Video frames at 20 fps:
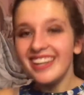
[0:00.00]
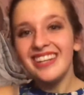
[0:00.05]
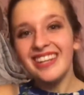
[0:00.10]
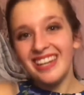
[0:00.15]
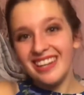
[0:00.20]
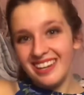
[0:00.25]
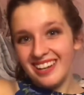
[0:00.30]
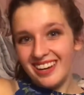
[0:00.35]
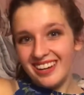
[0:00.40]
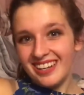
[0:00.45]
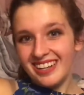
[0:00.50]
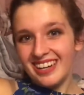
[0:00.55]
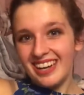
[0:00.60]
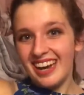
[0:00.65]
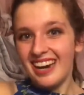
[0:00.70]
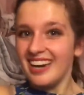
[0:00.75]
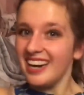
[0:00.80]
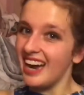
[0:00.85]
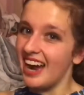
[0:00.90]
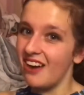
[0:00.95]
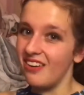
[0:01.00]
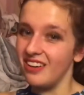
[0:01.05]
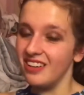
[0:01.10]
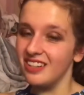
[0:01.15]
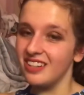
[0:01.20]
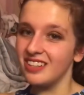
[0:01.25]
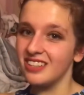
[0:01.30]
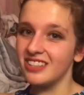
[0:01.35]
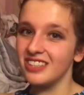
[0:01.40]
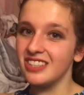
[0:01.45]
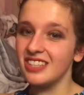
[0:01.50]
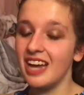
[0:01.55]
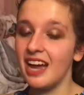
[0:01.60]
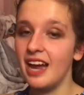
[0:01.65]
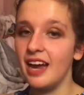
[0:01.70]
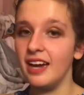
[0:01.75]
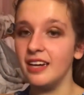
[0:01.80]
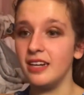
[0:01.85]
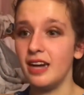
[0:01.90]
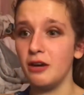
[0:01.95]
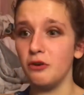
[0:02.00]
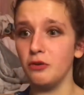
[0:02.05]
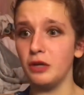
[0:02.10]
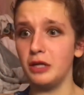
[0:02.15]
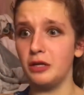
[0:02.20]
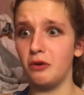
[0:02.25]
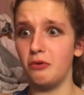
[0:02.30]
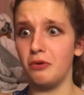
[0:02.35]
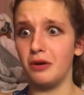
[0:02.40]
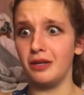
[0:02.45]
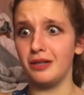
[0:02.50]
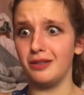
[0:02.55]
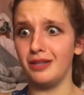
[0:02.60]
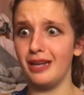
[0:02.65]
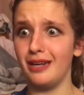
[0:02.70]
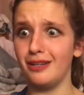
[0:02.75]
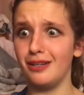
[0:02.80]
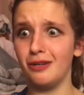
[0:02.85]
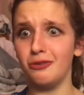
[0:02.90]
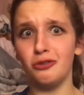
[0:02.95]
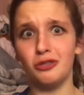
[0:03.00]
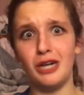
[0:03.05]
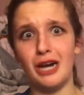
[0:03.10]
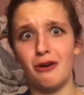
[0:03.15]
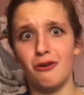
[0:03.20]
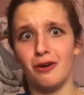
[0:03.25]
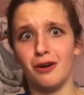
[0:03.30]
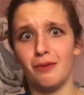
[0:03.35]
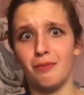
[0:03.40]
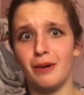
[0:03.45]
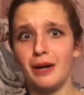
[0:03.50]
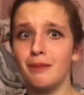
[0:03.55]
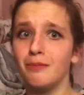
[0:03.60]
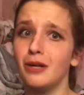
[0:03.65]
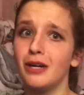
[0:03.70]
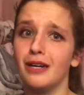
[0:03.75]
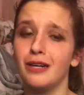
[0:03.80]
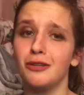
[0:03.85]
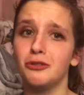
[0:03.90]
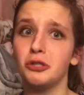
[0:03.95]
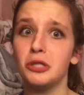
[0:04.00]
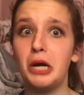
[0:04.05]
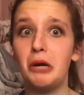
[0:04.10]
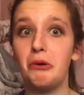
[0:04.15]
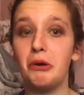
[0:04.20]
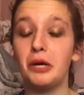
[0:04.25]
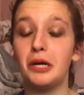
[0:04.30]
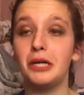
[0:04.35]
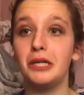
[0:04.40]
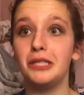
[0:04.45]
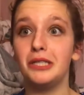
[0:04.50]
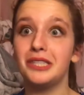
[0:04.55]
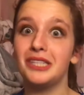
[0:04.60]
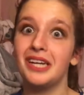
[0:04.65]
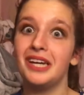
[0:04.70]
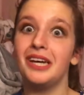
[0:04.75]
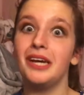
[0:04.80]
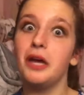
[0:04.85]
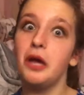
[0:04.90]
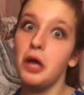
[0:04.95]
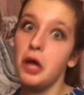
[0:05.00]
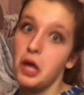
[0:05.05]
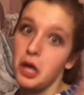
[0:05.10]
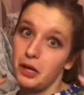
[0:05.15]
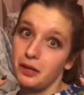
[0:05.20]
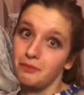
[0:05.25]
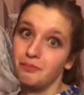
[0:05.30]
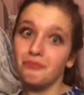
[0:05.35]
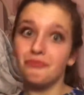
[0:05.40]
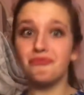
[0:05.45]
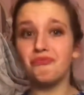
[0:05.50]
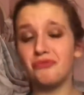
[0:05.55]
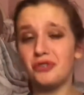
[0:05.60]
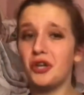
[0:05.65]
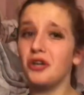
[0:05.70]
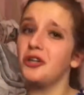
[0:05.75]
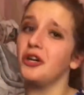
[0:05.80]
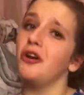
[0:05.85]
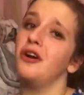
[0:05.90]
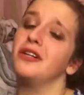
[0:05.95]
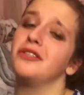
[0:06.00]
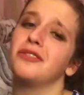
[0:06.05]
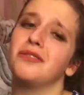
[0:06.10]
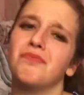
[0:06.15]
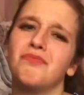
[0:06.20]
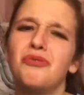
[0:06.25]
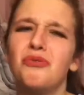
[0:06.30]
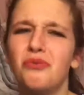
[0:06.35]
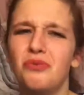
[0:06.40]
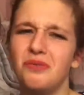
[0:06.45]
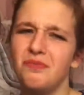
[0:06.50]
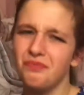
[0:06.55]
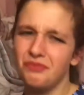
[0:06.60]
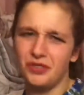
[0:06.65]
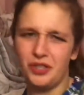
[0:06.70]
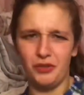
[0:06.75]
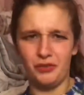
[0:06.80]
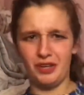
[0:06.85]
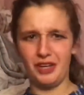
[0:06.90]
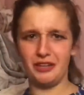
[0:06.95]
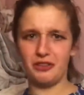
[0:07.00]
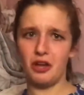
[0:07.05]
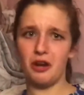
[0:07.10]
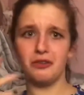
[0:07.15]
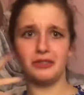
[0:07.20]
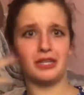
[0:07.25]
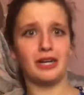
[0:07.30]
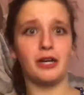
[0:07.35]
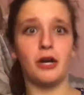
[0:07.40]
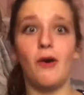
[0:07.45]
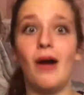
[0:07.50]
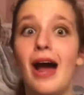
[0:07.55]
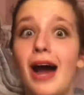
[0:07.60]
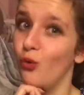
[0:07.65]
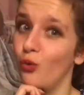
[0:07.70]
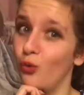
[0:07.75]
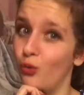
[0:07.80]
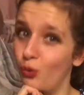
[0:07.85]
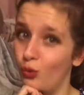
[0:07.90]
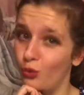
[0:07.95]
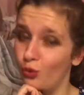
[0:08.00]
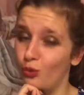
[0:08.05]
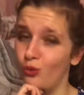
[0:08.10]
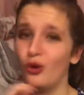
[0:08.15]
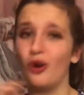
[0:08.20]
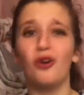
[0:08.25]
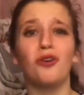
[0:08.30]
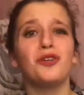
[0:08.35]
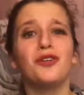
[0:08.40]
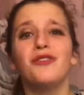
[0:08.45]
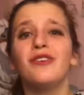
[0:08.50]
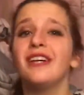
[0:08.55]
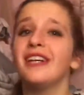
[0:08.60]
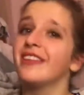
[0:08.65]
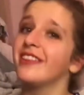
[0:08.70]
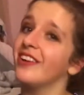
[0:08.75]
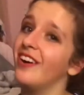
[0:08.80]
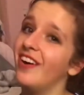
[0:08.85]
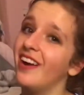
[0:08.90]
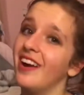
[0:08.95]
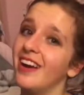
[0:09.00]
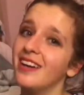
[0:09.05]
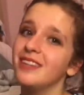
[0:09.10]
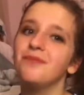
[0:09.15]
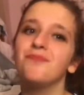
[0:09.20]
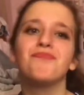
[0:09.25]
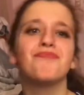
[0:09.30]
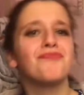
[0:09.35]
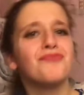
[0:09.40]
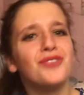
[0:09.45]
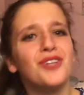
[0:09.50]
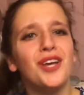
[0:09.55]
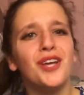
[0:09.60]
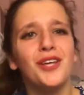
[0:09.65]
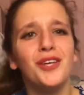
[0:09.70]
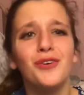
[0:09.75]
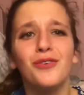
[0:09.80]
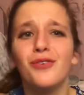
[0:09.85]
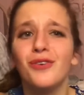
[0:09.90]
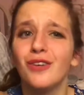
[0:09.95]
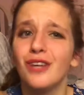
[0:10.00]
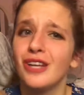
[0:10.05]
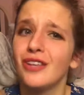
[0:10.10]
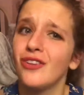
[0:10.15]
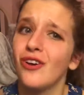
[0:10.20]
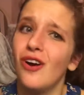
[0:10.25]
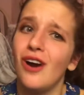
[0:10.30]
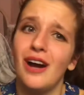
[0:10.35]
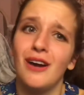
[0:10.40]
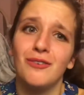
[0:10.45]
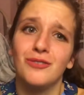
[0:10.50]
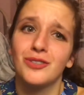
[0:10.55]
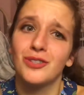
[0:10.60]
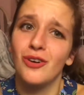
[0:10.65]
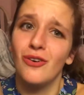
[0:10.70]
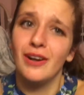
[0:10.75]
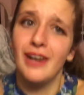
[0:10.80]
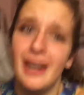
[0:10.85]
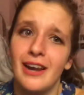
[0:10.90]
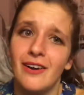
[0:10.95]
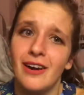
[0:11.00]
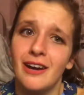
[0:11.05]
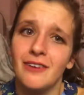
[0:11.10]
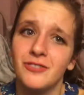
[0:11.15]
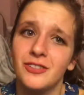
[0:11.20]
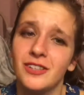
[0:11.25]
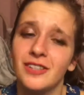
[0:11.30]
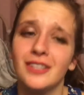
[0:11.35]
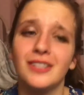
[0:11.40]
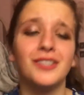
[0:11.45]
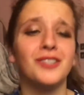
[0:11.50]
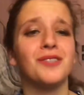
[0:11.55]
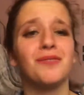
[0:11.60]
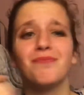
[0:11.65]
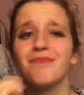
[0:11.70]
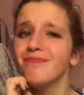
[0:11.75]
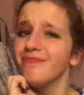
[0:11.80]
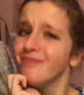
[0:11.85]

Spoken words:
the look and how it looks, and I really don't want to like go shower, but I'm gonna go shower because your girl has, you really thought I was gonna go out? Ooh, girl, you really thought I was going out after this?